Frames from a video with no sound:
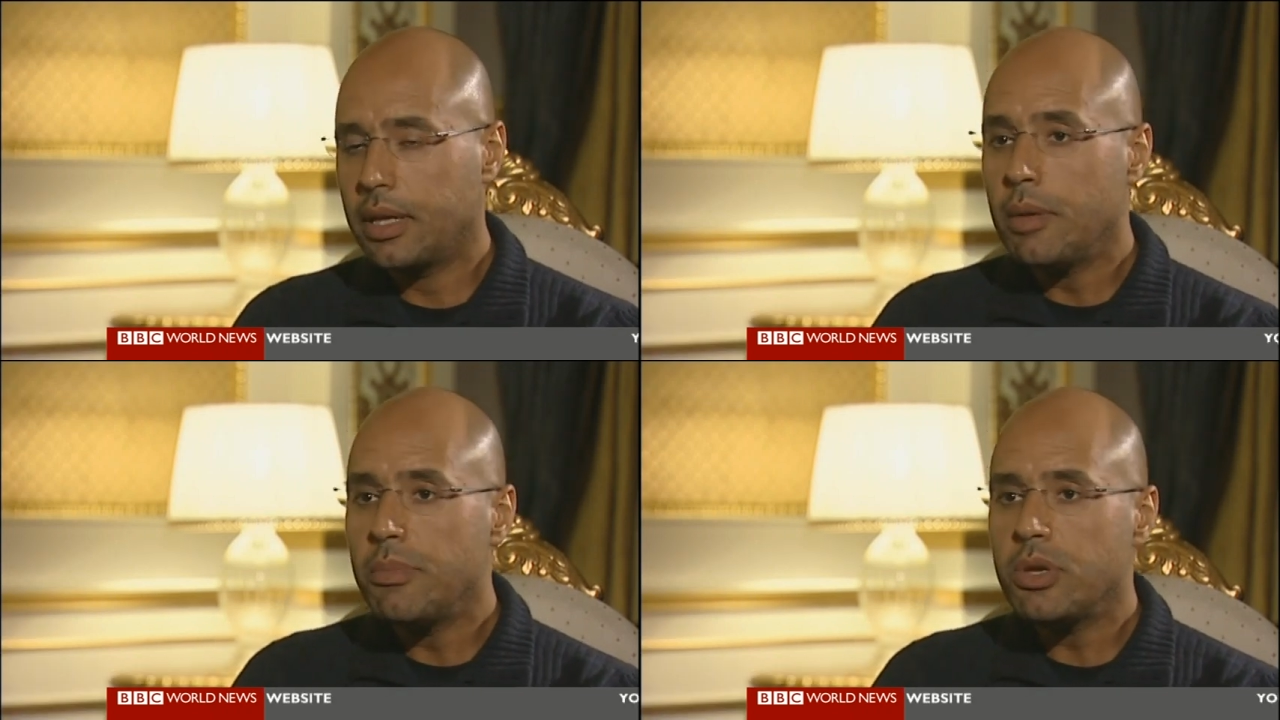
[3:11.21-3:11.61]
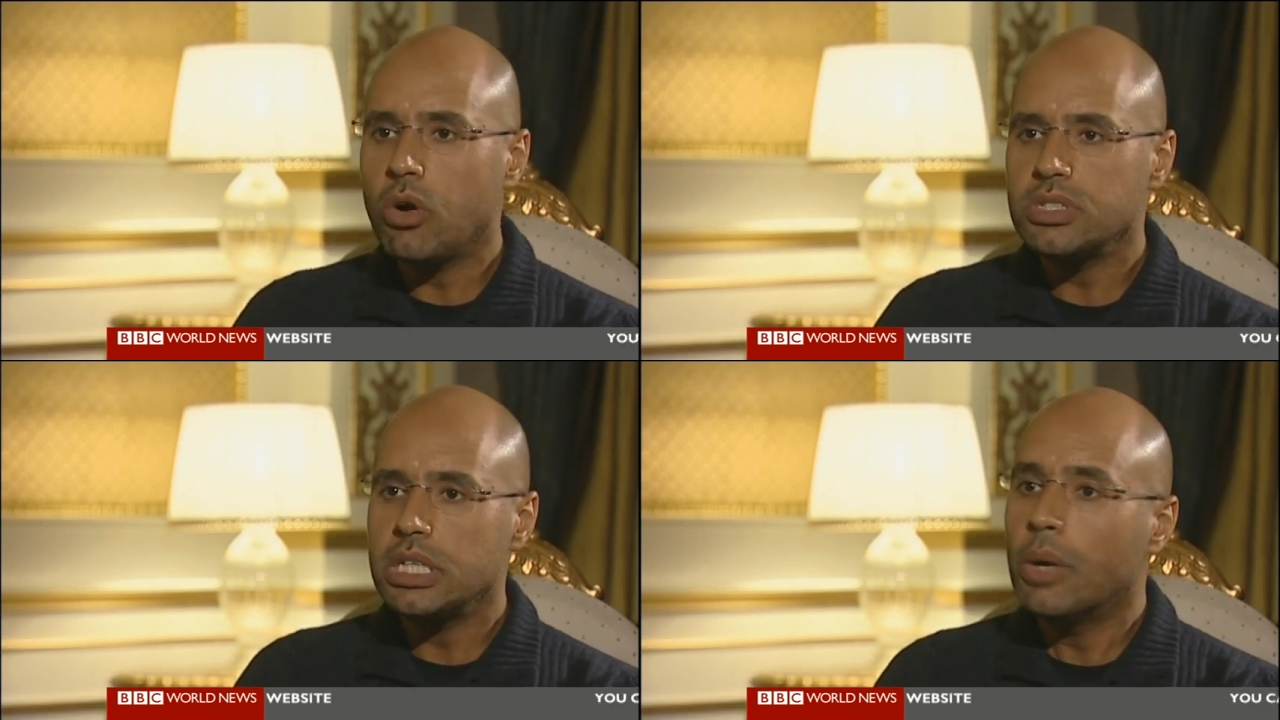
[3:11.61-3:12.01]

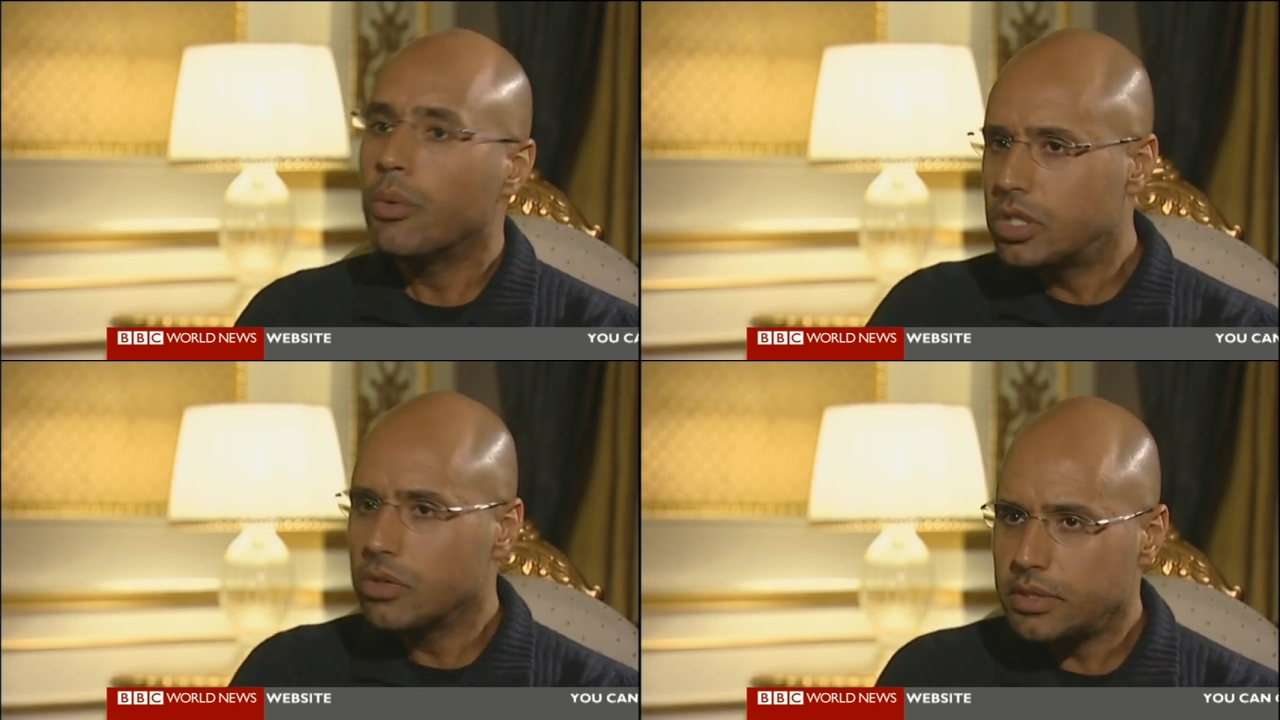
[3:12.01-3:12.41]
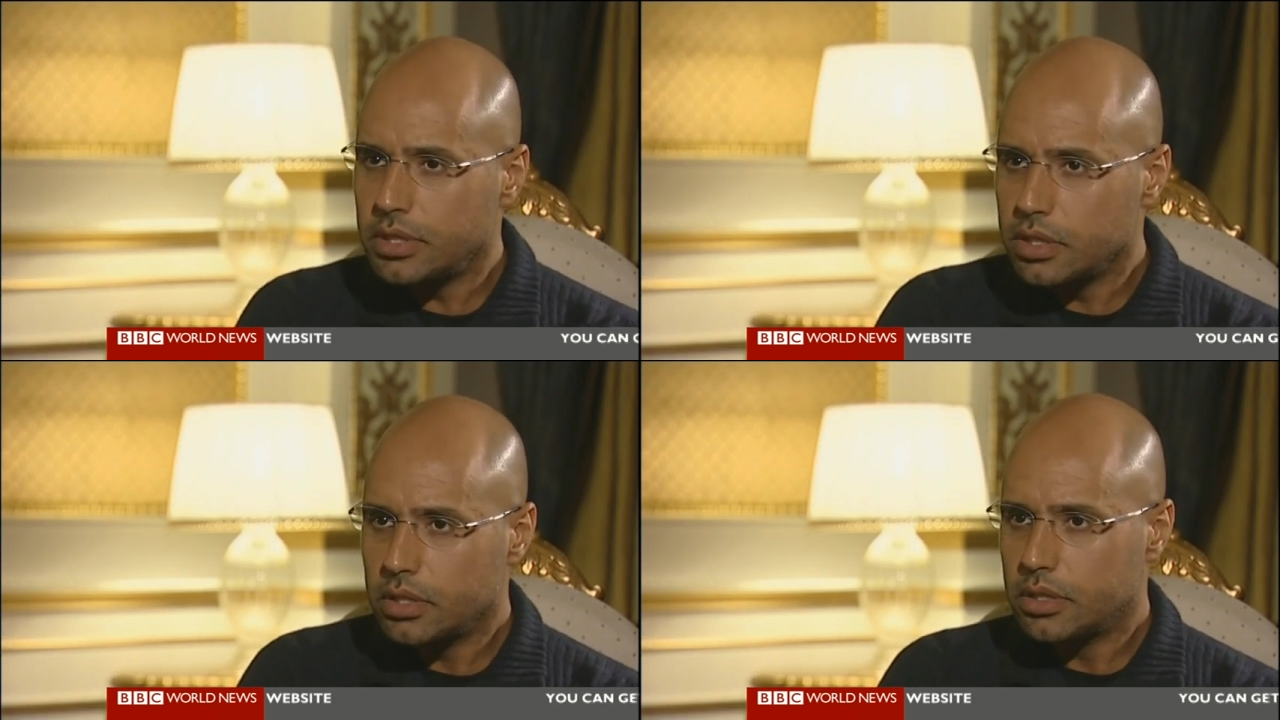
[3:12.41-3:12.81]
Because he will not do it,
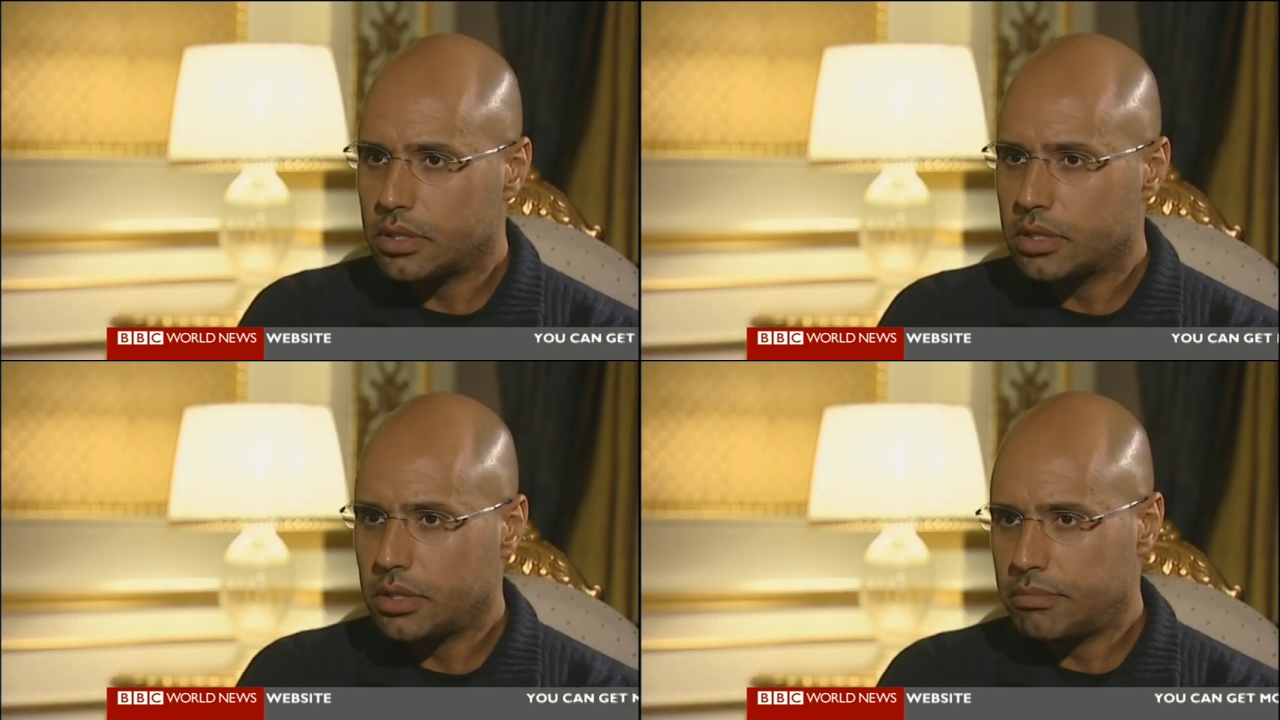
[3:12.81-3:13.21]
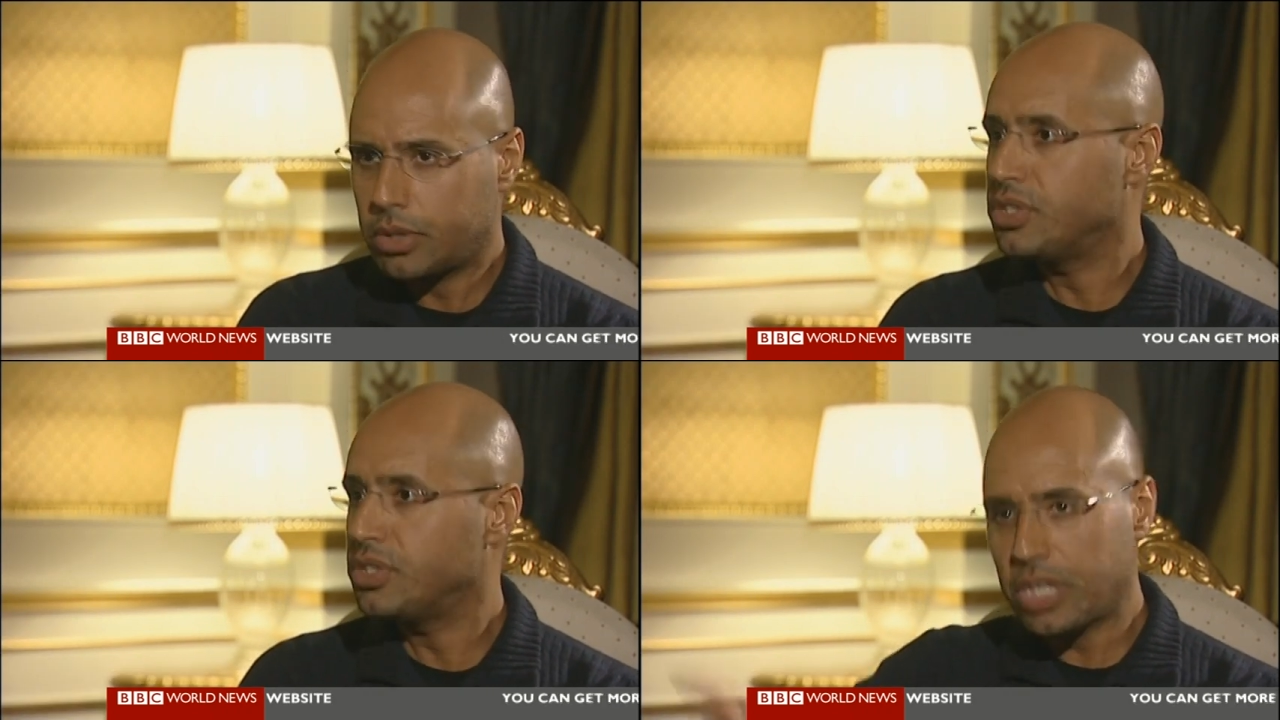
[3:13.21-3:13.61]

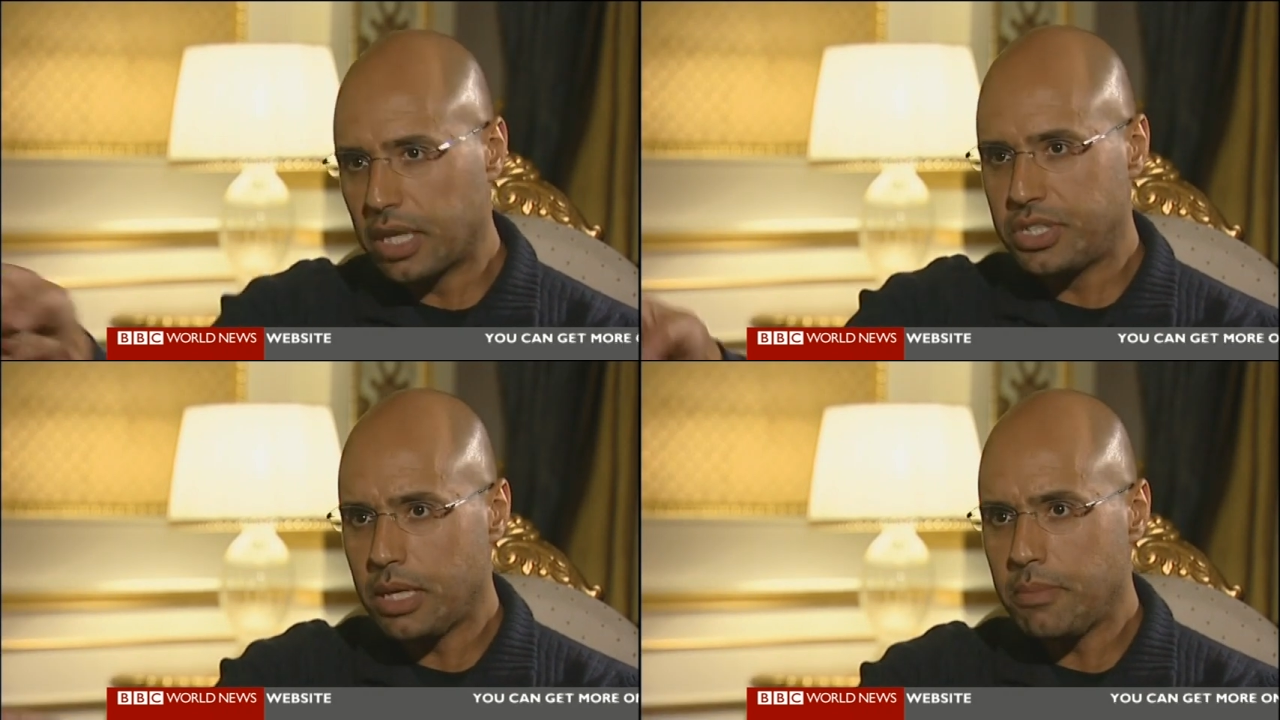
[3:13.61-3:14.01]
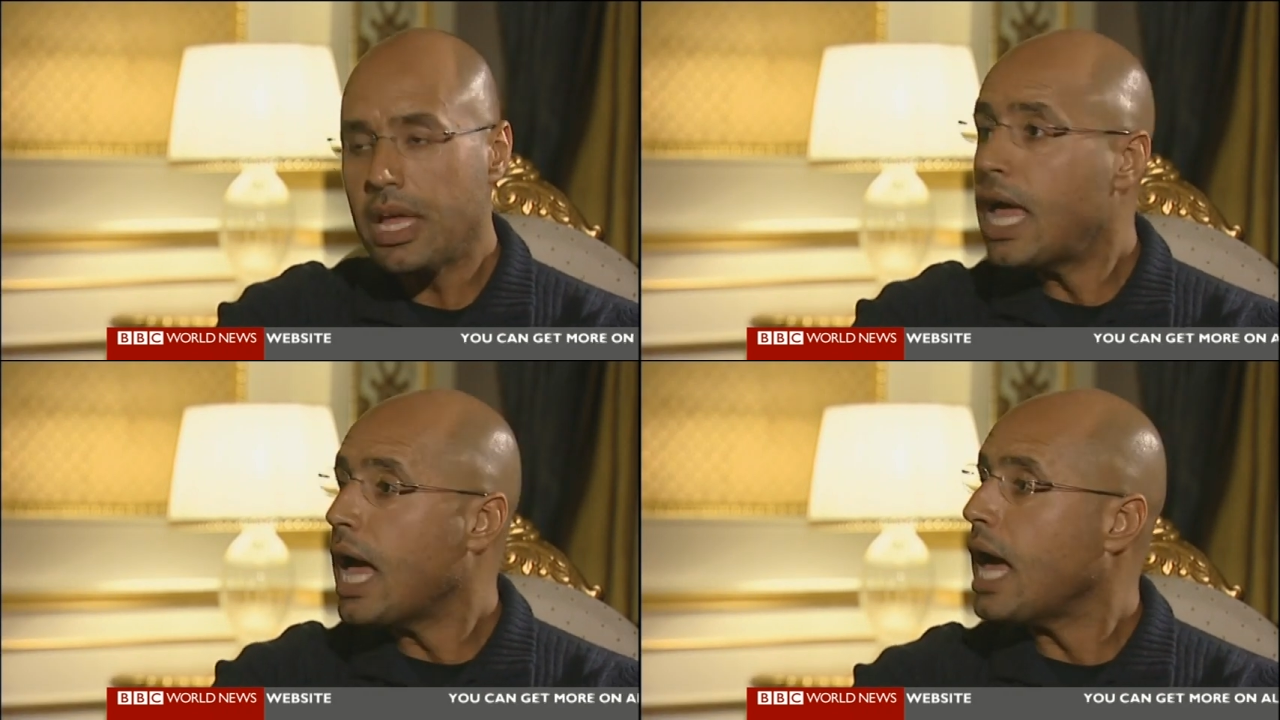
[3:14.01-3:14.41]
because you challenge him,
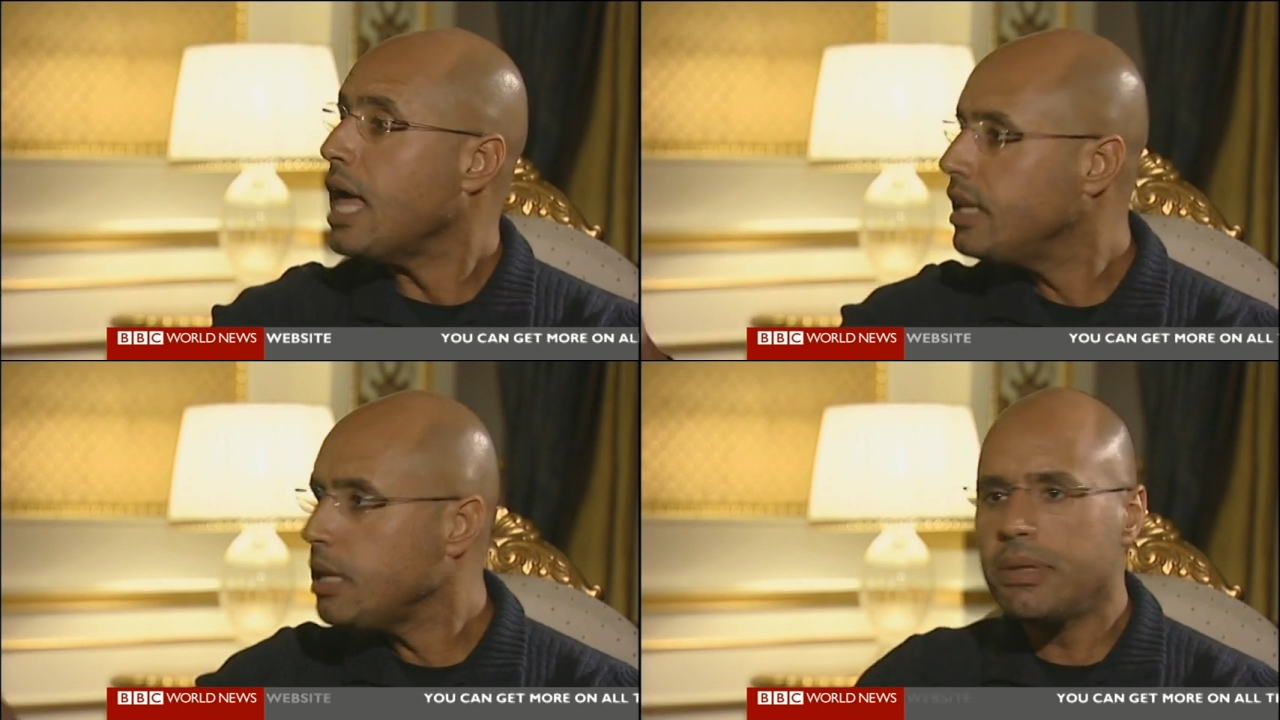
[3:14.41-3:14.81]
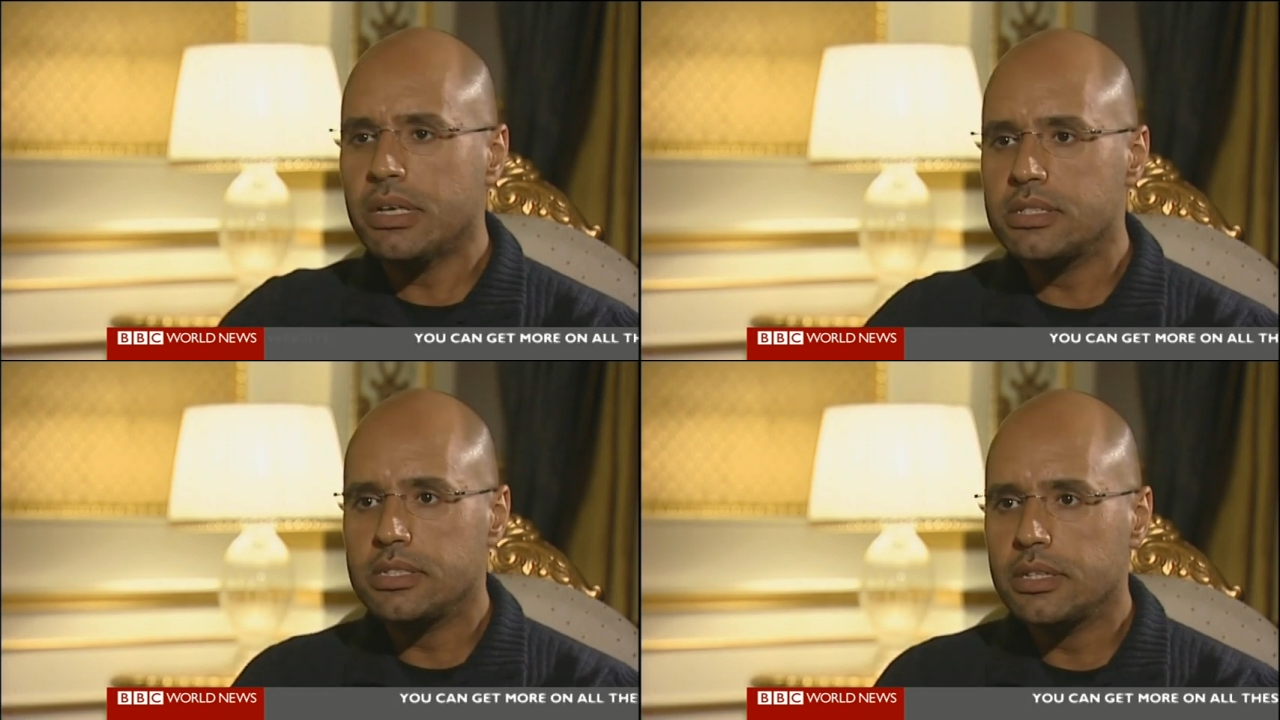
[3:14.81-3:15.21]
and the Libyans,